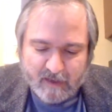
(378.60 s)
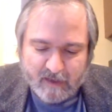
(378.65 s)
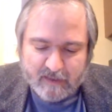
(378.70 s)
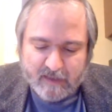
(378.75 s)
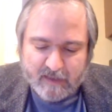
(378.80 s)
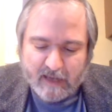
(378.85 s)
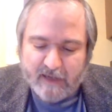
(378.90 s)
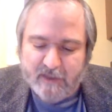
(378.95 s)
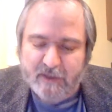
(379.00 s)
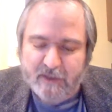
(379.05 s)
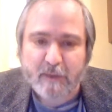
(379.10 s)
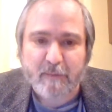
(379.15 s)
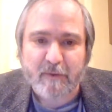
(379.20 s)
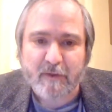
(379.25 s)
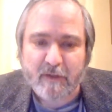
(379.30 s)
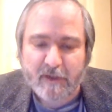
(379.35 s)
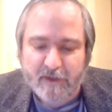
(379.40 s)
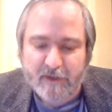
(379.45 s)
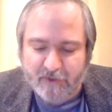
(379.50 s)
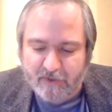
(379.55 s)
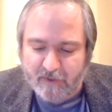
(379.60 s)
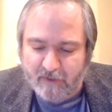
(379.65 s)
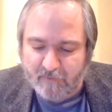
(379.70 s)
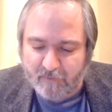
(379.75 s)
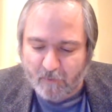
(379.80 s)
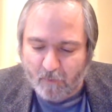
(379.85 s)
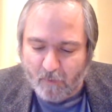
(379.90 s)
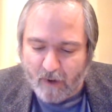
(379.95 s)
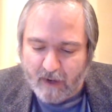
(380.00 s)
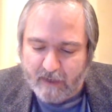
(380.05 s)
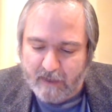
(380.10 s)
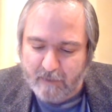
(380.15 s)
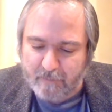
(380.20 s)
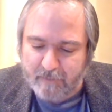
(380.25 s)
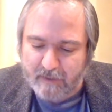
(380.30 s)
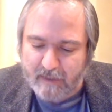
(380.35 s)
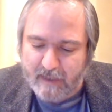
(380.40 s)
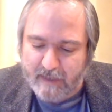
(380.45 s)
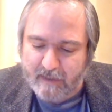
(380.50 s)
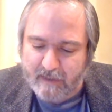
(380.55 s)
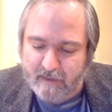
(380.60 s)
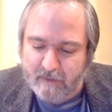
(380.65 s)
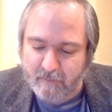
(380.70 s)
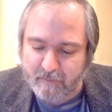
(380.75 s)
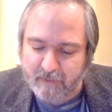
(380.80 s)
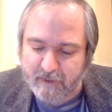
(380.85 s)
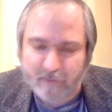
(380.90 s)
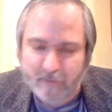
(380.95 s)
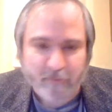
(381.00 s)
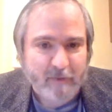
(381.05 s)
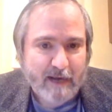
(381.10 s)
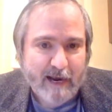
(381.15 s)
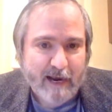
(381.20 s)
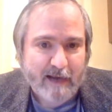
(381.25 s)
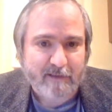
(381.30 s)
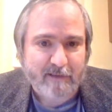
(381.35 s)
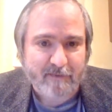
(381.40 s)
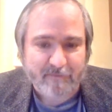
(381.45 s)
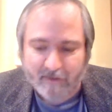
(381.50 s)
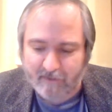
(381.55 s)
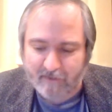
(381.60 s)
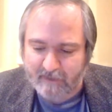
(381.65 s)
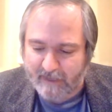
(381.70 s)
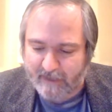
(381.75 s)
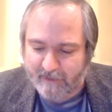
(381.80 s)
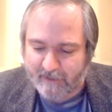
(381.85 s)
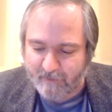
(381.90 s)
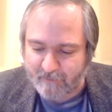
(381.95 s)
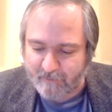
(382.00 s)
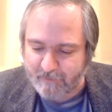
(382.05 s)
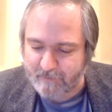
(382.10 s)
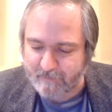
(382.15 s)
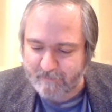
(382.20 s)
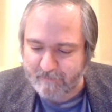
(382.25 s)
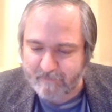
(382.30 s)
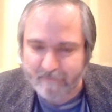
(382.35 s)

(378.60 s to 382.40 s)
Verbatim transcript: They had a simulation of a rocky planet complete with active volcanoes